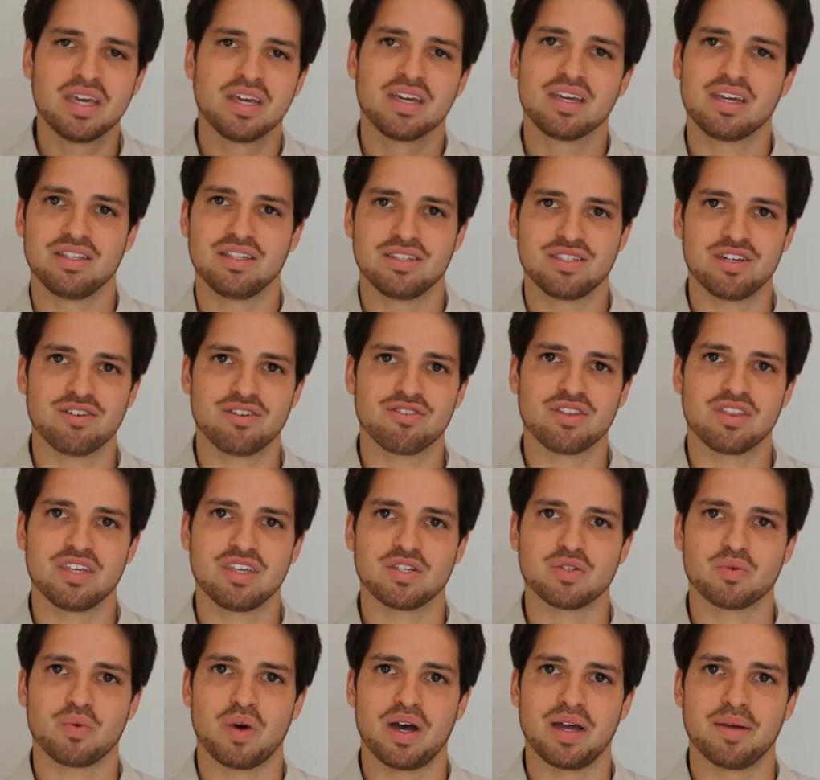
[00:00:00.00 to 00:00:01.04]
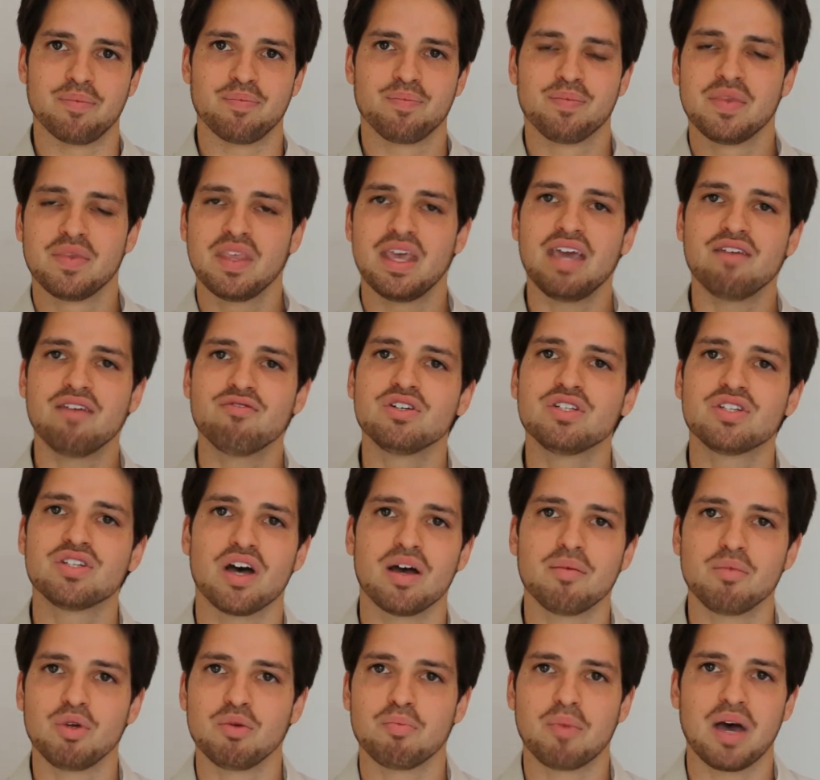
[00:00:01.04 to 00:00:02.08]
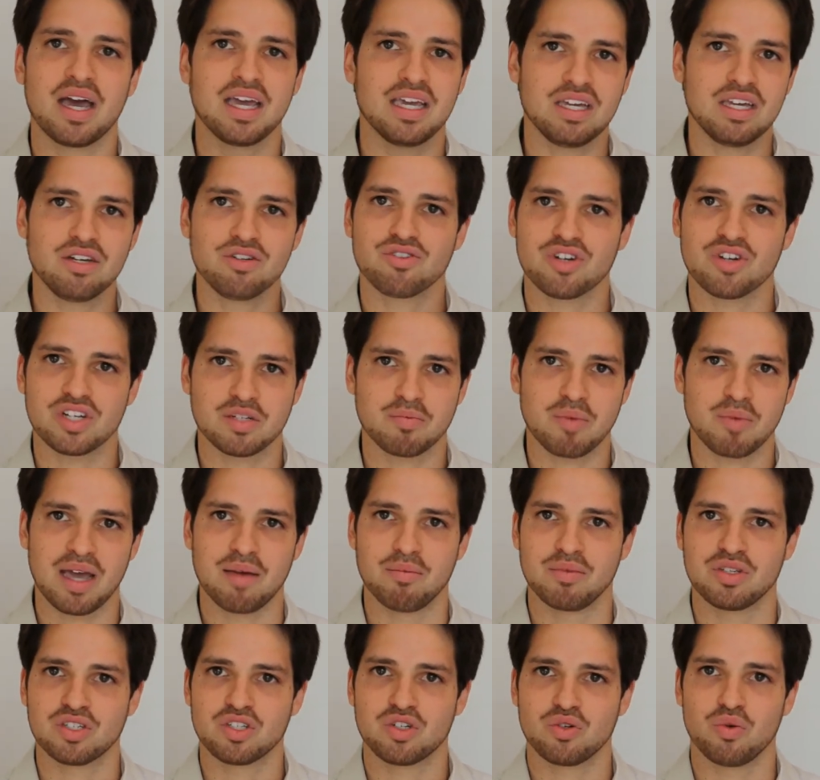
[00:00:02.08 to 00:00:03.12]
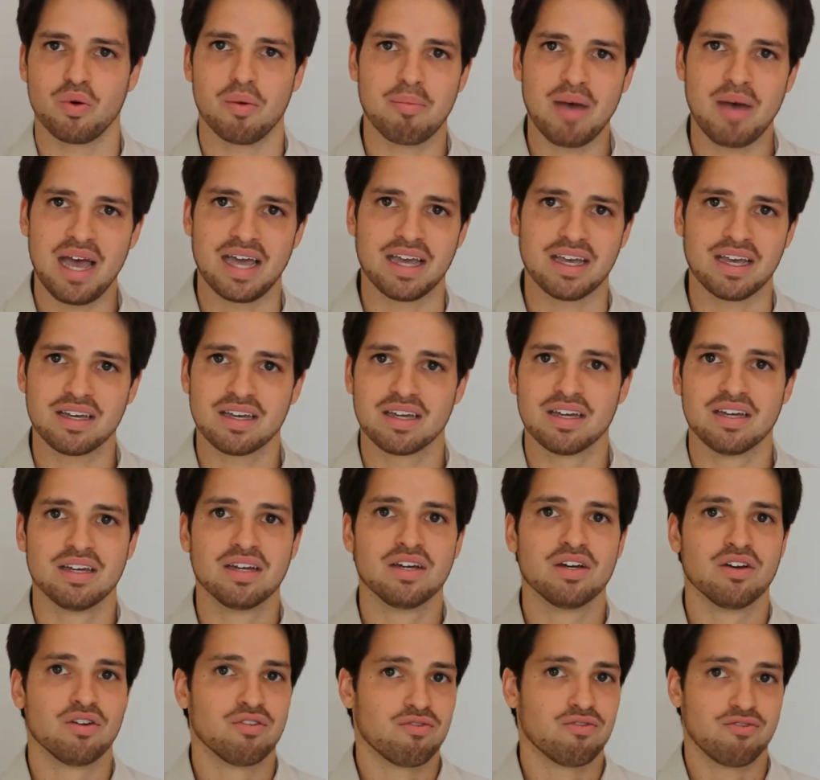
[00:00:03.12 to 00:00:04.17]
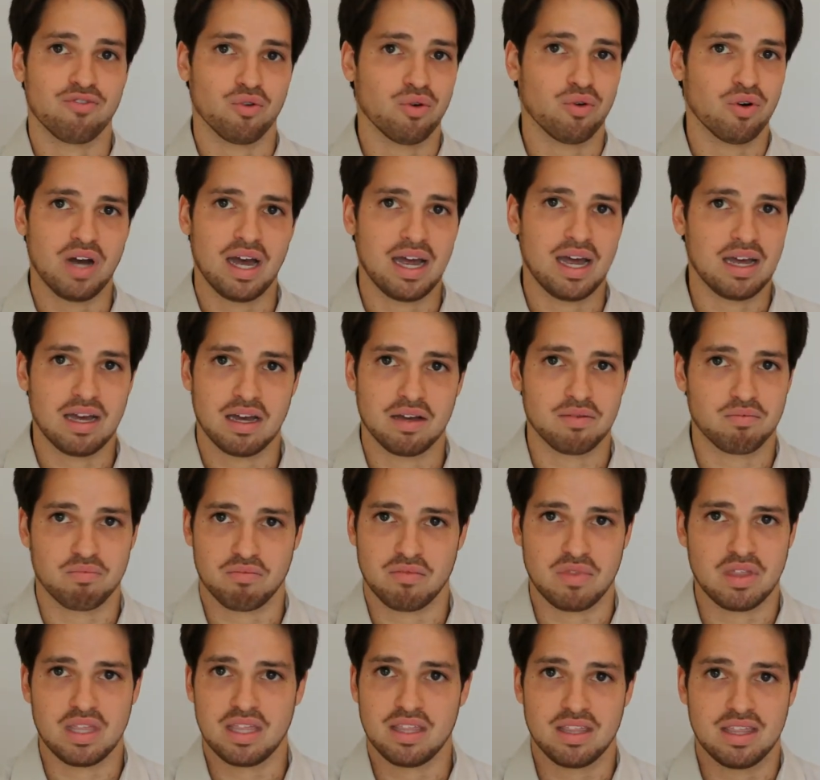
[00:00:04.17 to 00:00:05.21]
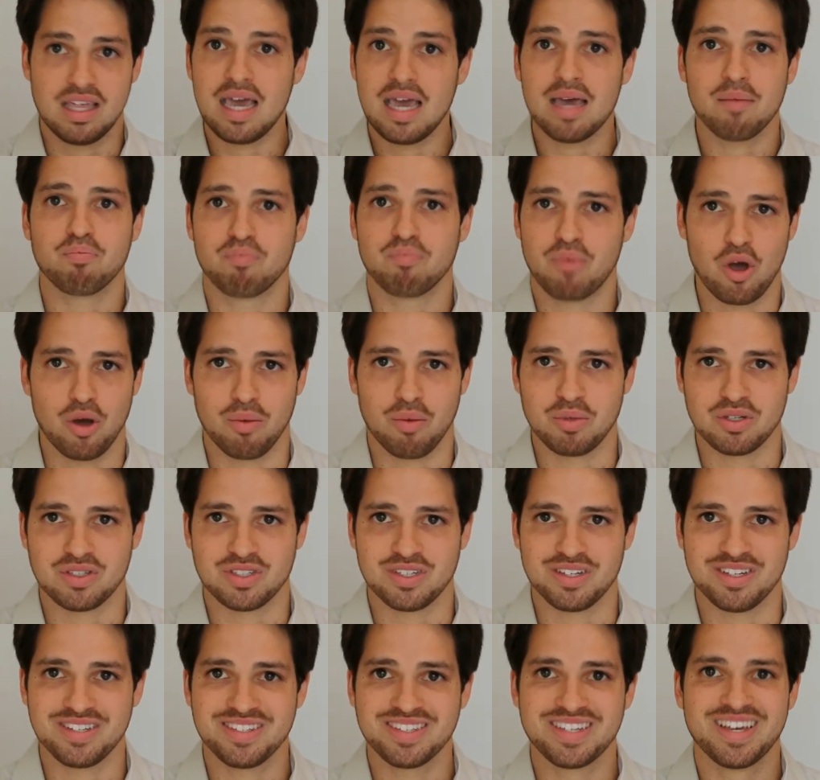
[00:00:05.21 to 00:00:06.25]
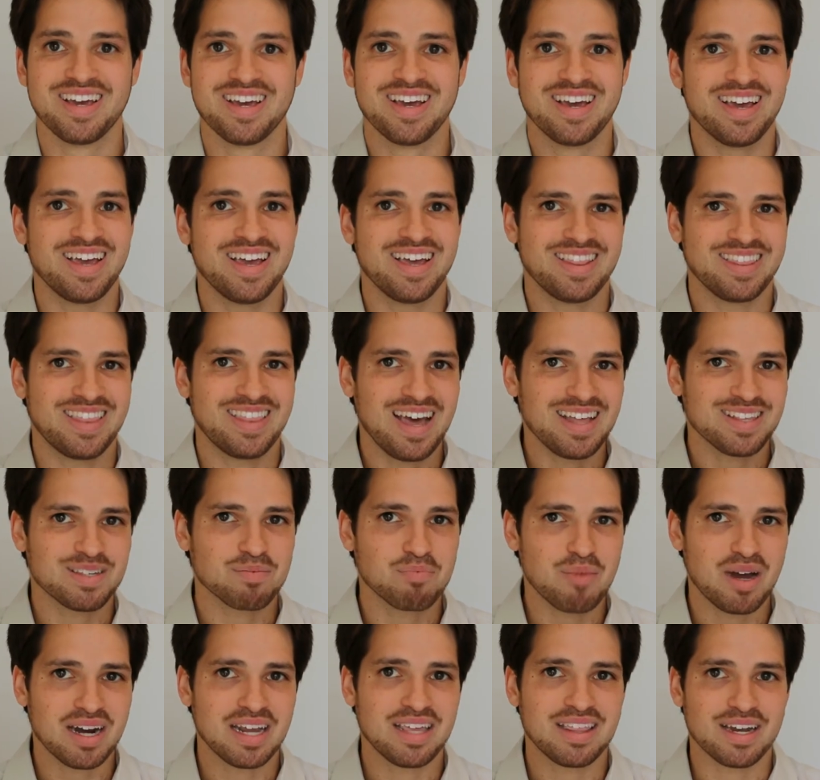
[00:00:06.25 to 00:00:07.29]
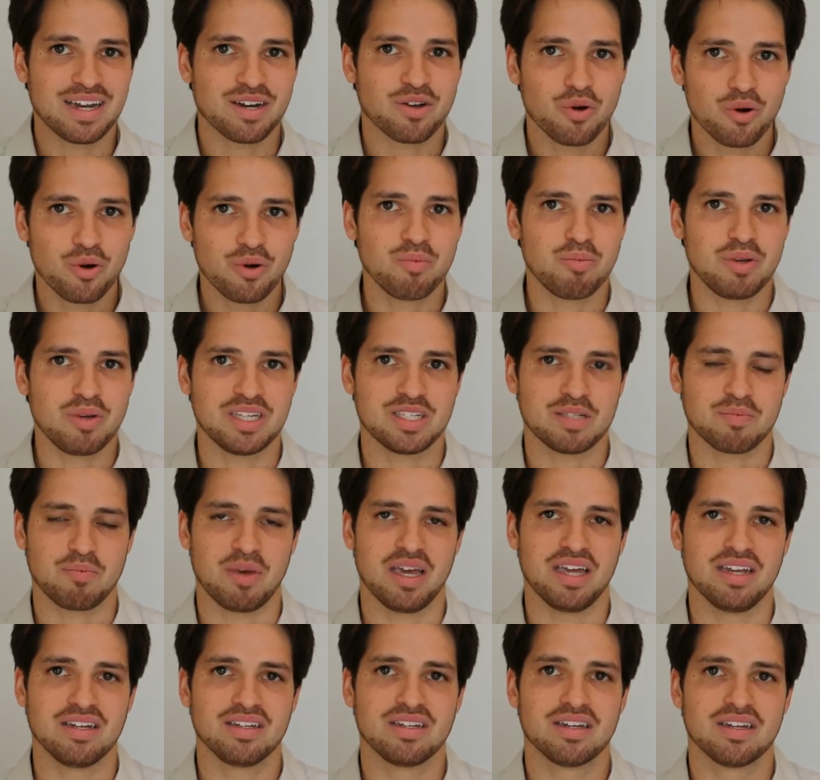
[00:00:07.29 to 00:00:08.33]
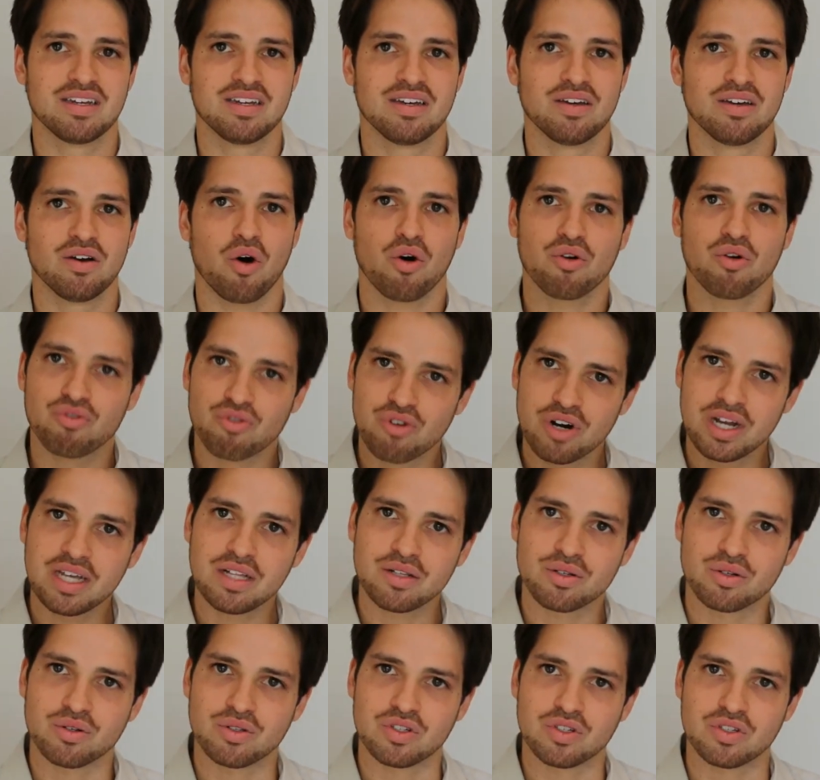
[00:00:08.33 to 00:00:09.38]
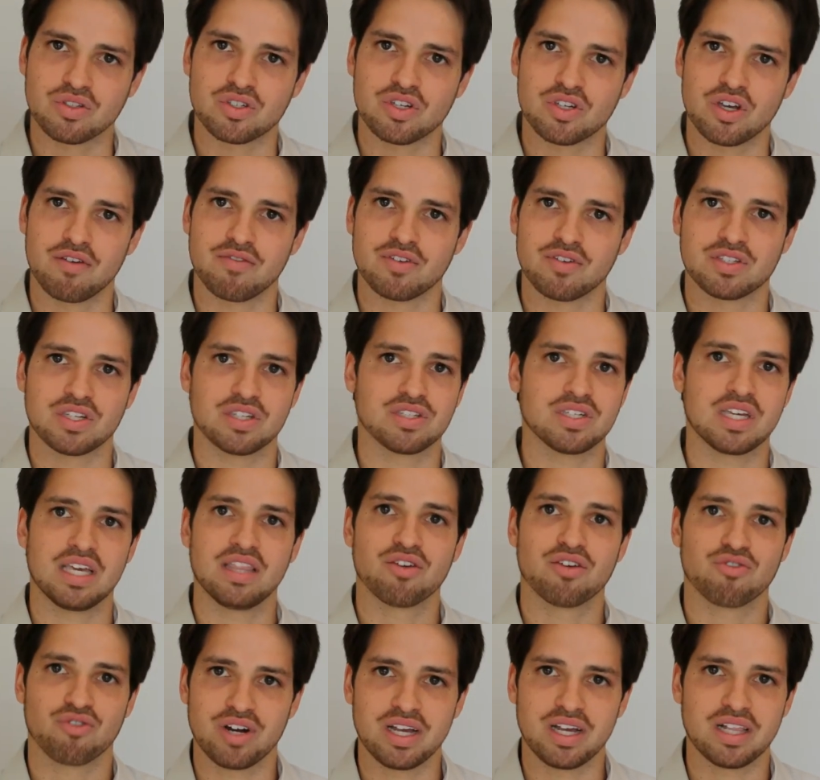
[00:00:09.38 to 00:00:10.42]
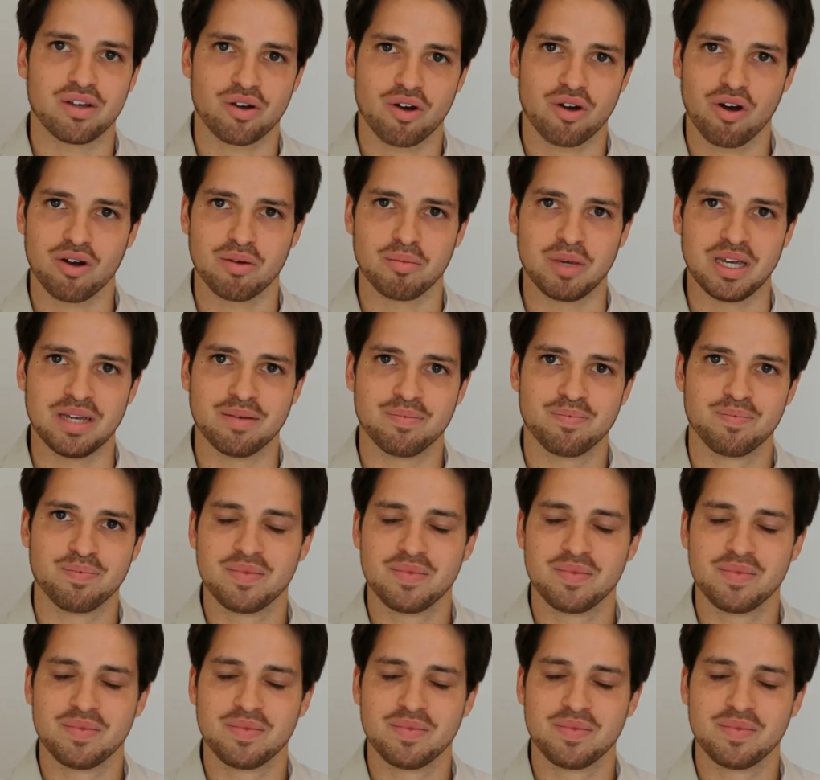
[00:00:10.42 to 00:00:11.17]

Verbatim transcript: Consider it this way. Every time you pay interest payments to a bank for their purposes, that's money that could be spent on real goods and services in the real economy.